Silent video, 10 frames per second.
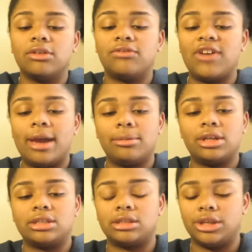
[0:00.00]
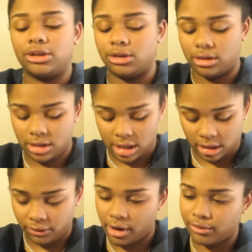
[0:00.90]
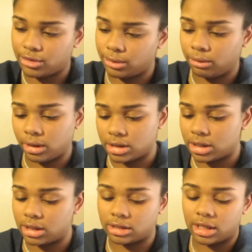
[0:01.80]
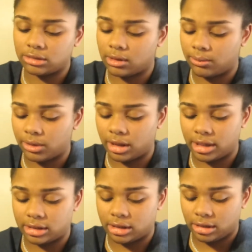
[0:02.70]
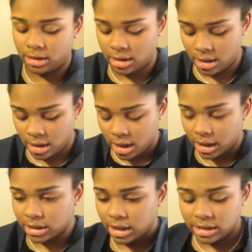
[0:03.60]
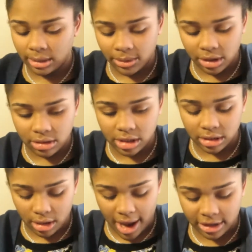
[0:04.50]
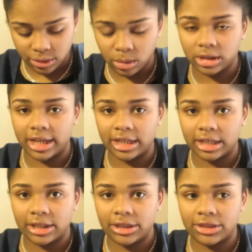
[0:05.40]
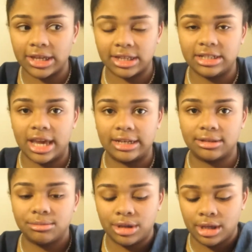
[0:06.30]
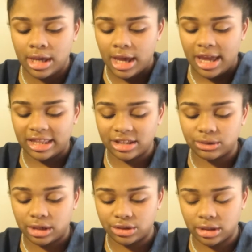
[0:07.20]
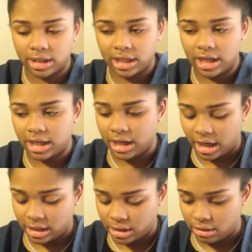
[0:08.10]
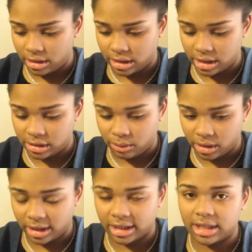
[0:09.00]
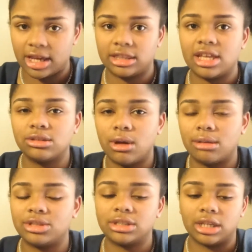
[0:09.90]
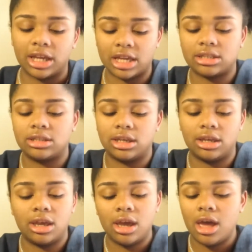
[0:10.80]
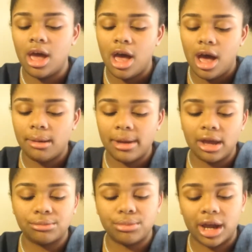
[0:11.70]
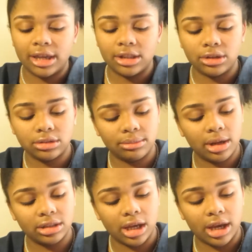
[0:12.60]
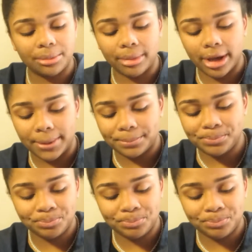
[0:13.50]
the fabric is thinner in the Forever 21 jeans. That's what I'm realizing. Cause like some of their jeans are actual like thick denim, and that's what I was trying to get, and I didn't know that these weren't like that. That's why I'm just like hesitant about buying clothes from online, but